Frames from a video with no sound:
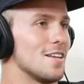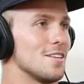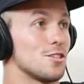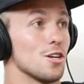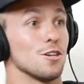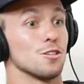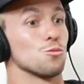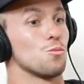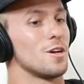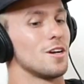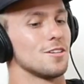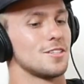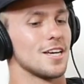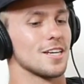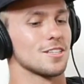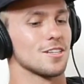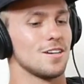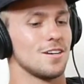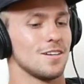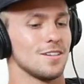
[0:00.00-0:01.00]
so it's winner
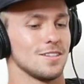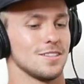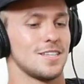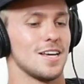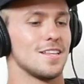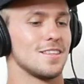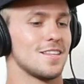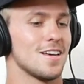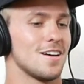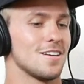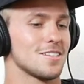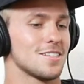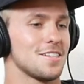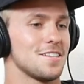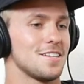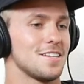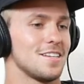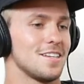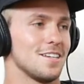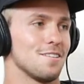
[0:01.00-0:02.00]
takes all
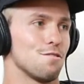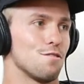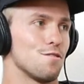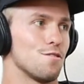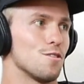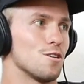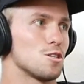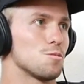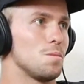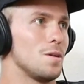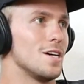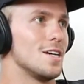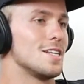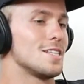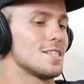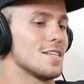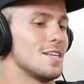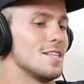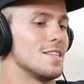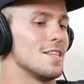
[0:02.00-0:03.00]
10,000 for first place,
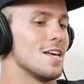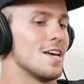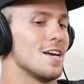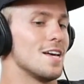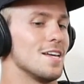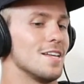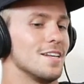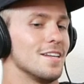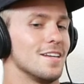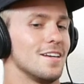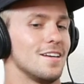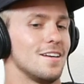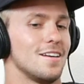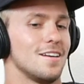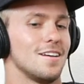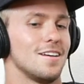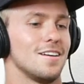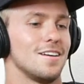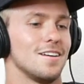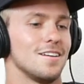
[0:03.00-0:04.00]
and then
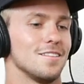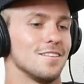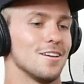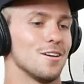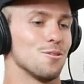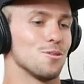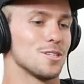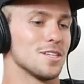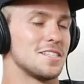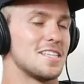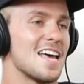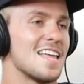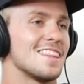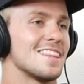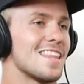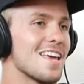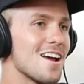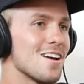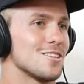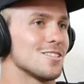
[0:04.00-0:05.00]
there was a
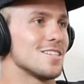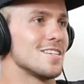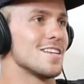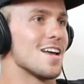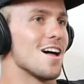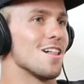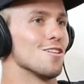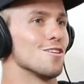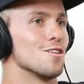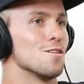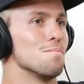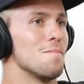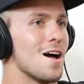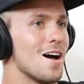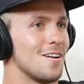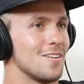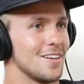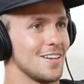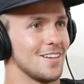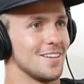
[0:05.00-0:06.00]
$10,000
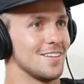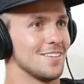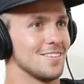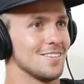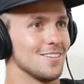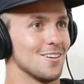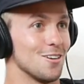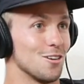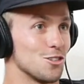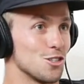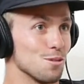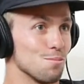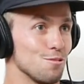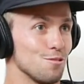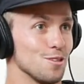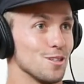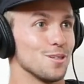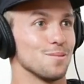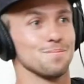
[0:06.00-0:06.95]
bounty on a triple flip.